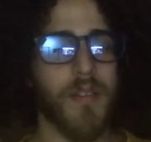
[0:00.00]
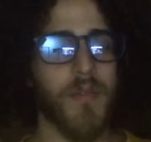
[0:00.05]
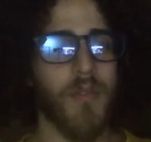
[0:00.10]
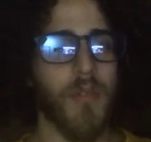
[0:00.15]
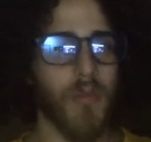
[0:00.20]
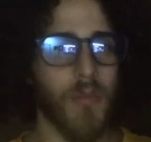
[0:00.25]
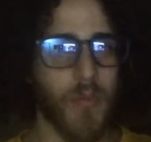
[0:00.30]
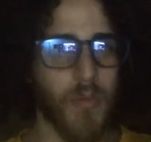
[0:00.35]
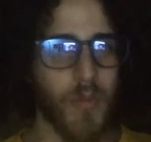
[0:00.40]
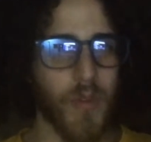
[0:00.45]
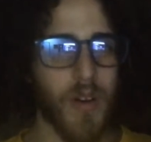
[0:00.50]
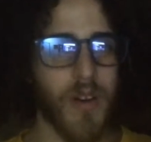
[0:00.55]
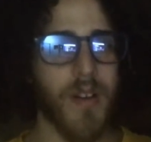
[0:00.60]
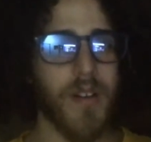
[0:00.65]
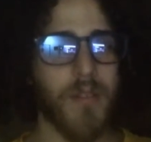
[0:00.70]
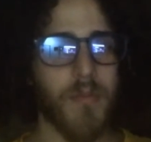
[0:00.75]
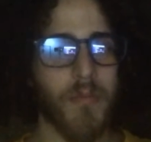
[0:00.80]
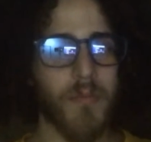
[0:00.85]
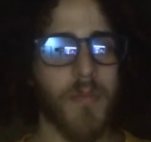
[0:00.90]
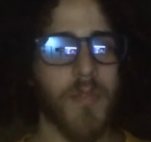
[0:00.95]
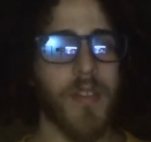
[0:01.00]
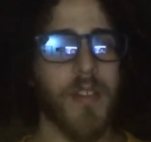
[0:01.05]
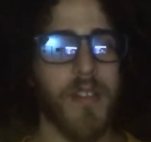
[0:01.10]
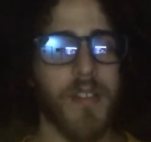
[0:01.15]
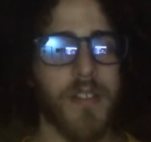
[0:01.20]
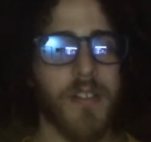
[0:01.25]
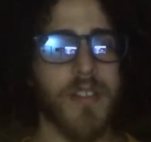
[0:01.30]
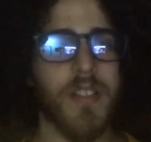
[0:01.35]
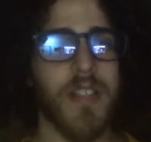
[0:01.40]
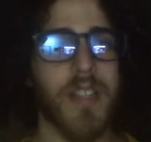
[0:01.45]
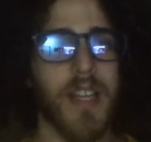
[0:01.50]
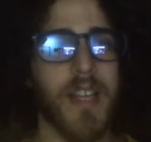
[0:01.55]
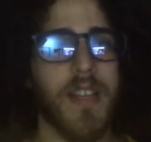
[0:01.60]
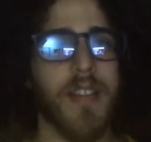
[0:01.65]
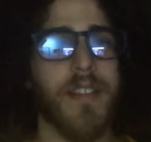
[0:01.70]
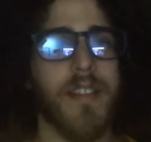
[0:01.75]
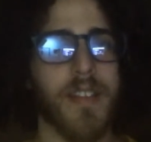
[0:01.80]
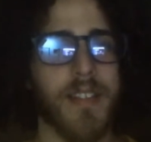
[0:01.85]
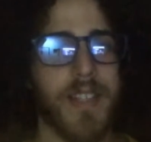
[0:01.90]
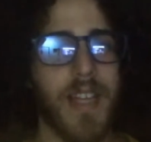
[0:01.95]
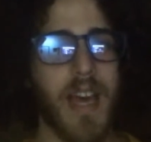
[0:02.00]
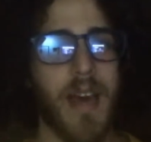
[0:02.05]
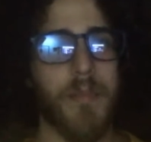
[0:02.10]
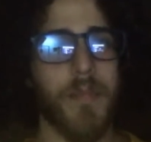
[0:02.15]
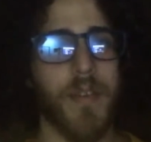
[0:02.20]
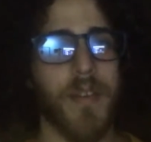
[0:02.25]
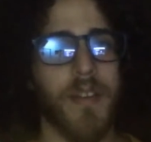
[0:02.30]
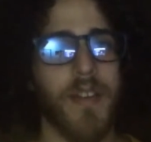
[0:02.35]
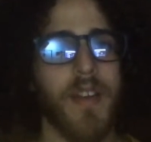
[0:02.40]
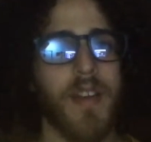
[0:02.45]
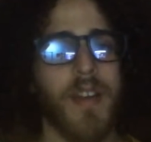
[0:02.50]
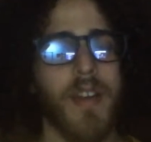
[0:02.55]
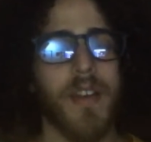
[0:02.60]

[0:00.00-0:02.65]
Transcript: You're one with just letting things happen.